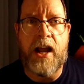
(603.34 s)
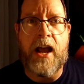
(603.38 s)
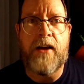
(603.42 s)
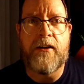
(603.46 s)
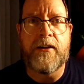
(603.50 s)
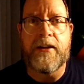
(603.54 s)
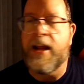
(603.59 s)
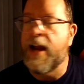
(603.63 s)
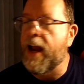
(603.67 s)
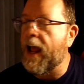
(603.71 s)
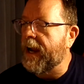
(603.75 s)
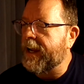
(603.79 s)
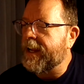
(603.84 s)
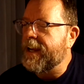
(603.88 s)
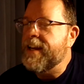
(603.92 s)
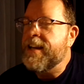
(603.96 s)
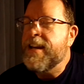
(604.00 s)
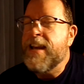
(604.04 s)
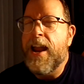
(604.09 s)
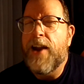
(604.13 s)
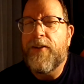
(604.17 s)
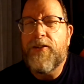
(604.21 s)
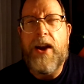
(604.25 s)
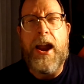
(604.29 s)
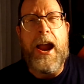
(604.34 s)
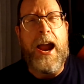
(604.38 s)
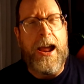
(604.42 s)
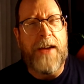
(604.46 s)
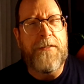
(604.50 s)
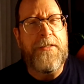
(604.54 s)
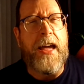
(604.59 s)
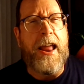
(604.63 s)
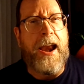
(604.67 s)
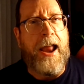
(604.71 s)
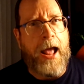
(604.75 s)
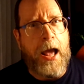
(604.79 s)
again. I can never have
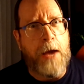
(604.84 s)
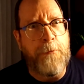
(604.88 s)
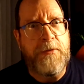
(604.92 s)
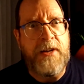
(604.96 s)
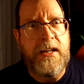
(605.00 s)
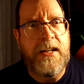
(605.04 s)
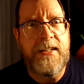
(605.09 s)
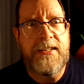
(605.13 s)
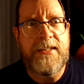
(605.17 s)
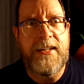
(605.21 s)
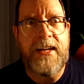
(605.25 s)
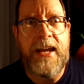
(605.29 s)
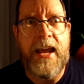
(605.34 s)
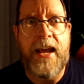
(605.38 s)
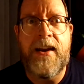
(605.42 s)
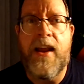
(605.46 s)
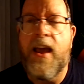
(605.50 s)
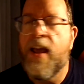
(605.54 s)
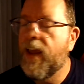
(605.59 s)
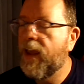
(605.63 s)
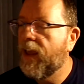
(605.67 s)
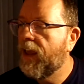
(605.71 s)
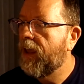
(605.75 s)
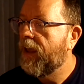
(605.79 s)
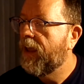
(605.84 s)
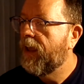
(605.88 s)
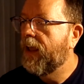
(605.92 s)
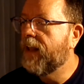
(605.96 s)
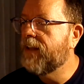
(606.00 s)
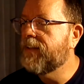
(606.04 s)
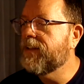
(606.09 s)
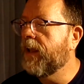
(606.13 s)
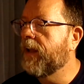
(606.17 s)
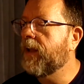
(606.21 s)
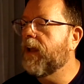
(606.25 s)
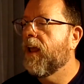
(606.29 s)
that happiness again.
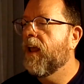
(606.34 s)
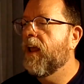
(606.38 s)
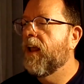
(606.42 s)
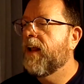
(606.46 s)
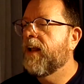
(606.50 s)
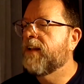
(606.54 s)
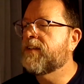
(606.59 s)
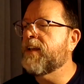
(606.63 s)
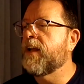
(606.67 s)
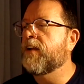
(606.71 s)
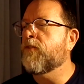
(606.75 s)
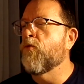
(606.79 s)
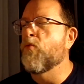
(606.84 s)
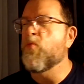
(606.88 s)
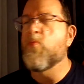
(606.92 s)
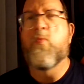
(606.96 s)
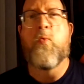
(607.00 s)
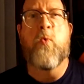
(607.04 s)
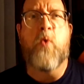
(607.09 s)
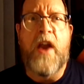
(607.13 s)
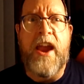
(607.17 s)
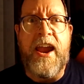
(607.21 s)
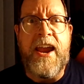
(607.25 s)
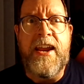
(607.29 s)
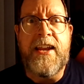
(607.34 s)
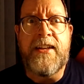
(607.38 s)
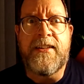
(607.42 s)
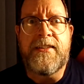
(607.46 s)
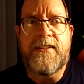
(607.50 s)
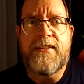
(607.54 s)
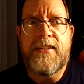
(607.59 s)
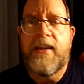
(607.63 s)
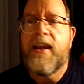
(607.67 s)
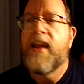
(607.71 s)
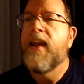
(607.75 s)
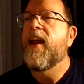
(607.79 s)
It's like
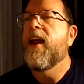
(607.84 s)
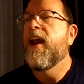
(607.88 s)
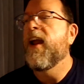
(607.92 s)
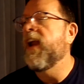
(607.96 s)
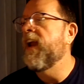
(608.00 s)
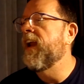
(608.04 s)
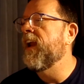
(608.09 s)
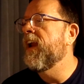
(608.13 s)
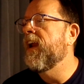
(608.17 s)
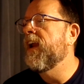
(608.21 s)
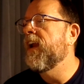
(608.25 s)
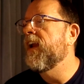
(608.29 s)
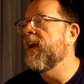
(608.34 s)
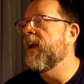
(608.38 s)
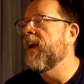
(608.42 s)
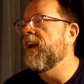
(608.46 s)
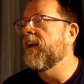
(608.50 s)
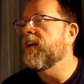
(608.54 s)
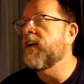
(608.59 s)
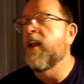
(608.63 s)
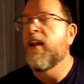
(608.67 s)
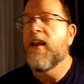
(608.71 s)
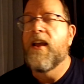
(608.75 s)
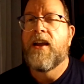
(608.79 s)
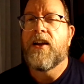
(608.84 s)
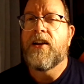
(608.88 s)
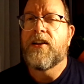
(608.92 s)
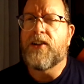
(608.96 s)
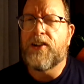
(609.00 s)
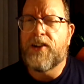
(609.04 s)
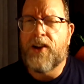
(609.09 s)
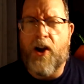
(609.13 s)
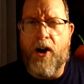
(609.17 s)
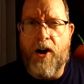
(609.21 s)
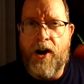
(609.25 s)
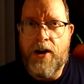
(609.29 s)
rent and
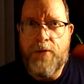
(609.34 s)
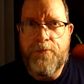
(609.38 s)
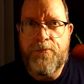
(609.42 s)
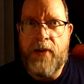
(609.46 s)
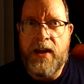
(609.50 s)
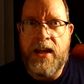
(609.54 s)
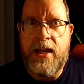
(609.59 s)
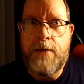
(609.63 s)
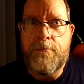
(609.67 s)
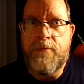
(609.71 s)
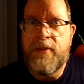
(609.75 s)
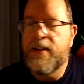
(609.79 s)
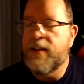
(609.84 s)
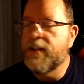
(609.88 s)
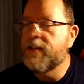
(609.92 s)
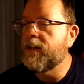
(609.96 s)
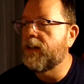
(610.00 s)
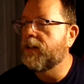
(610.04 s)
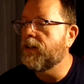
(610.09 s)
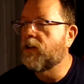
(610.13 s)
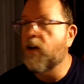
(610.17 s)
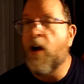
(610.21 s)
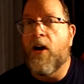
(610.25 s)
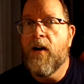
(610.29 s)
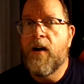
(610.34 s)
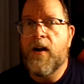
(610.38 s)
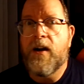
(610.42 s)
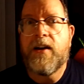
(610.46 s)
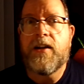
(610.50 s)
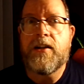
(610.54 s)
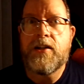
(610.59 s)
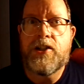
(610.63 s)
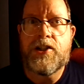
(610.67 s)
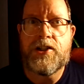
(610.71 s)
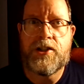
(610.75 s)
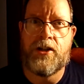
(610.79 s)
car payments and car
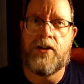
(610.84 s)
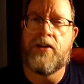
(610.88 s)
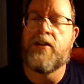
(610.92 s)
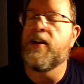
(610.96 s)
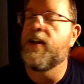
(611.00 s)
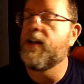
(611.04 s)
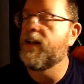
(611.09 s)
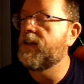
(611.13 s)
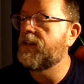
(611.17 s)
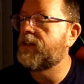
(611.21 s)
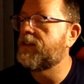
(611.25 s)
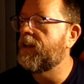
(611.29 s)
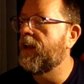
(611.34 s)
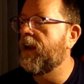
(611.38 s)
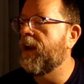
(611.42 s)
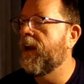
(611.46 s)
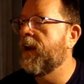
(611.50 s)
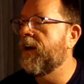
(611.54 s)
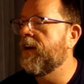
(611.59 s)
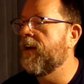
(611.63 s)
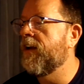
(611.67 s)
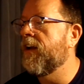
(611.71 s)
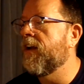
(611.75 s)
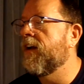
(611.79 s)
insurance and